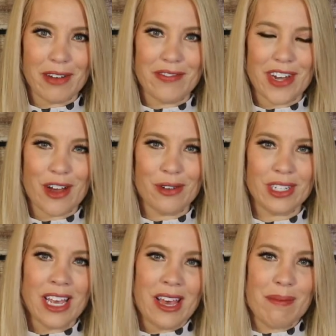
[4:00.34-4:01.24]
of
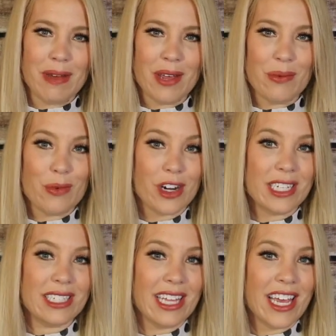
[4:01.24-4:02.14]
note, but it
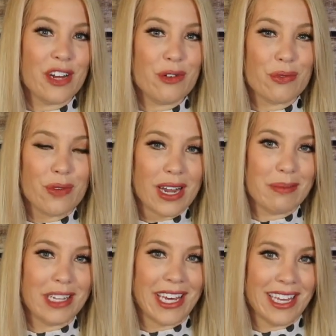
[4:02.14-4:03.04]
works
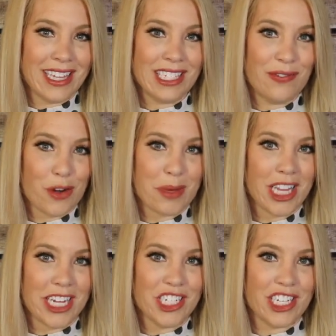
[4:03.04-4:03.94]
incredibly in this
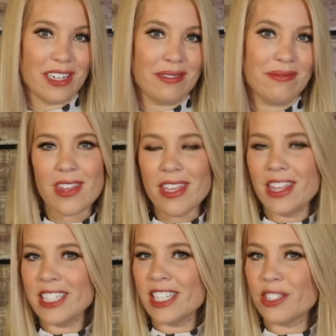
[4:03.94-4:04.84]
formulation.
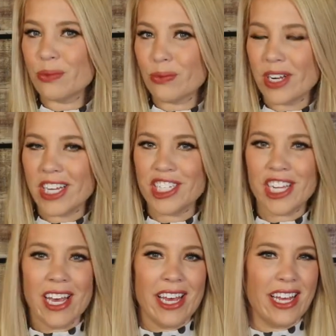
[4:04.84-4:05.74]
This is
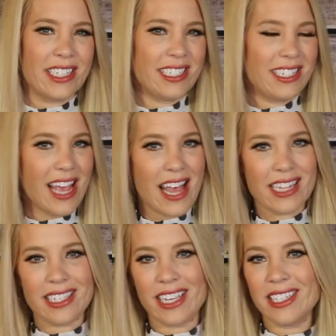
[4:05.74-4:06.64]
rich, it's
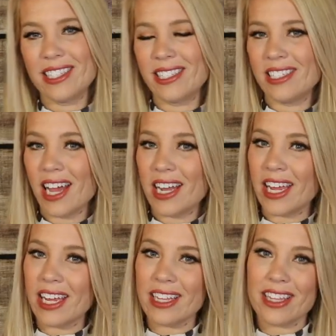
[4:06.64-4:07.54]
dense, it's
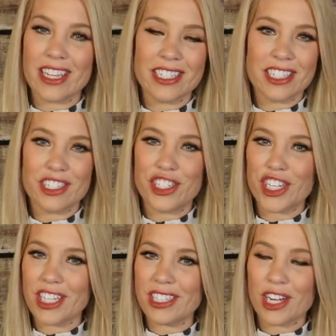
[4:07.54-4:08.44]
stunning. This is
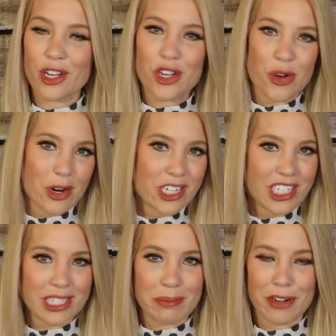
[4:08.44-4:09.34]
just a
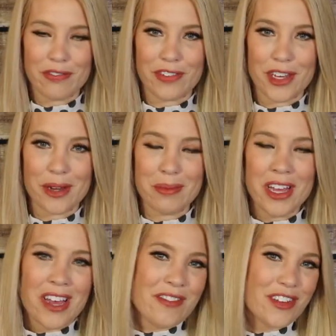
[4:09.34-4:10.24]
gorgeous perfume
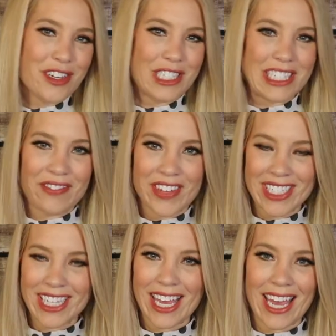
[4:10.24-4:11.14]
for those
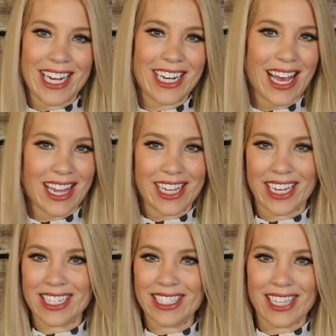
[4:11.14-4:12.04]
sophisticated,
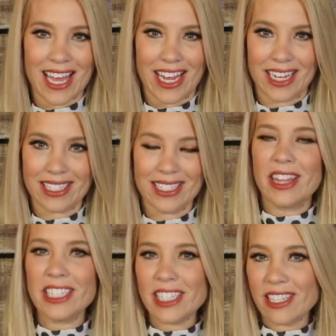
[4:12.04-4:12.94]
elegant settings.
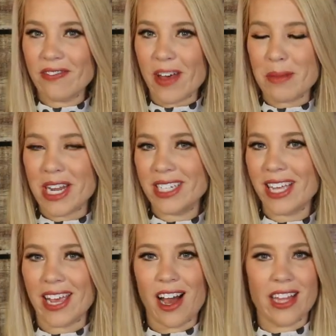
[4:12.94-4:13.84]
This is a feminine
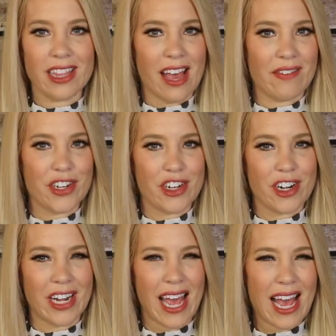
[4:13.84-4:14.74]
take on lavender.
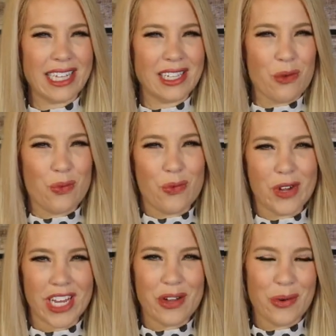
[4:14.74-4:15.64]
It has a
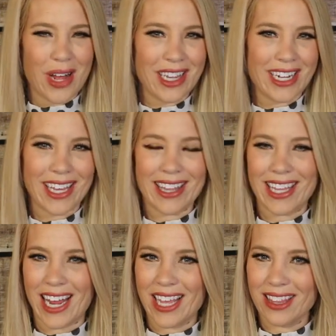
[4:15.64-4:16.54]
woody quality
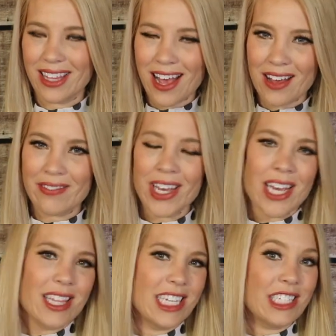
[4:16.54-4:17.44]
that I love.
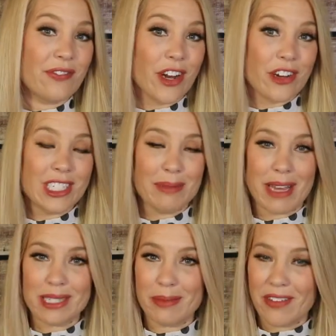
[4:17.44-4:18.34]
This fragrance
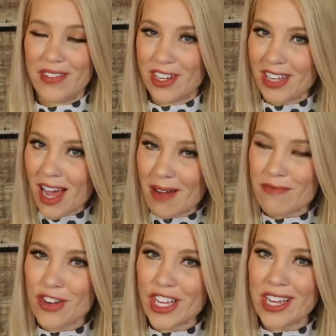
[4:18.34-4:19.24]
makes me feel
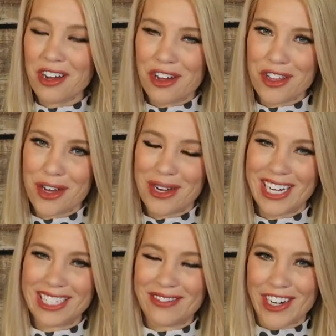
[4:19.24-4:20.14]
comforted, although it
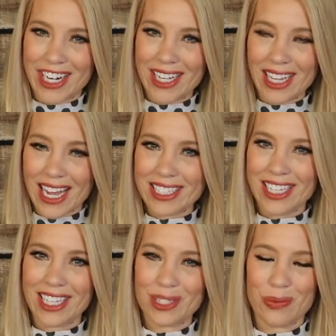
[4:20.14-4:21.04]
is very
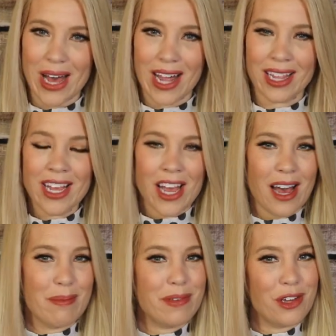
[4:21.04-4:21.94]
classy as well.
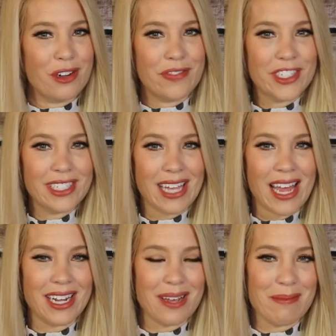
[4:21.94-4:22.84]
A beautiful
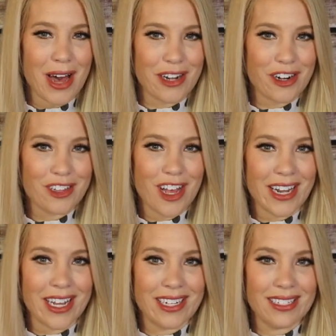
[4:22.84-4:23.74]
scent, Mon
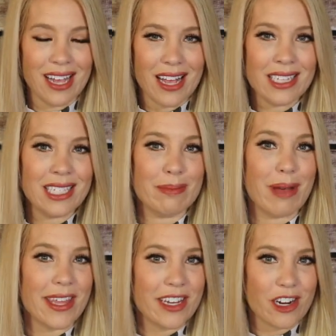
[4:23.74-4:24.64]
Guerlain Intense
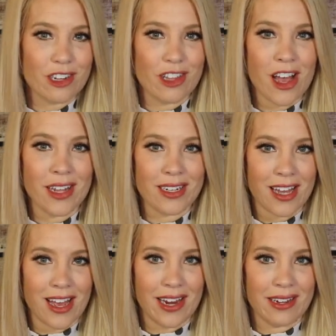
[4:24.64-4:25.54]
by the Guerlain
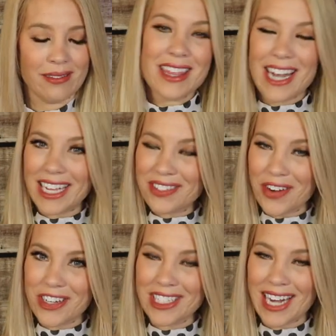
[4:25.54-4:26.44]
line. The next
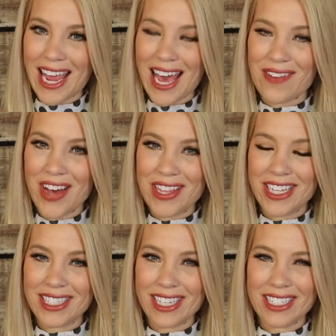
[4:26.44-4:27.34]
fragrance that I have on
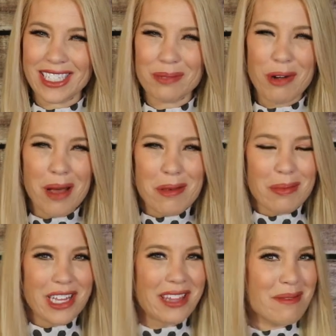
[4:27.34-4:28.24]
this list is
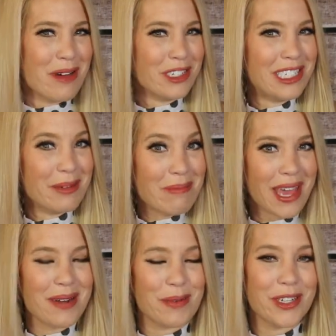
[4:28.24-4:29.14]
probably the most
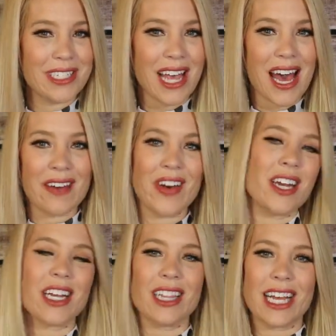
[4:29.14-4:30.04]
debatable to have
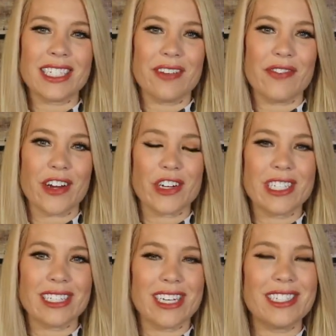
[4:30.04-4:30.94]
on a classy
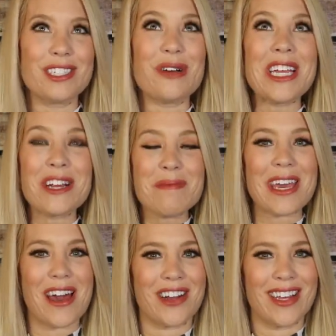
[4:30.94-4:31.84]
fragrance list, so hear
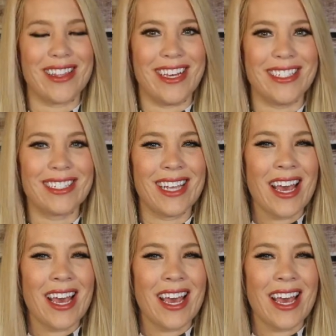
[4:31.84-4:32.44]
me out on this.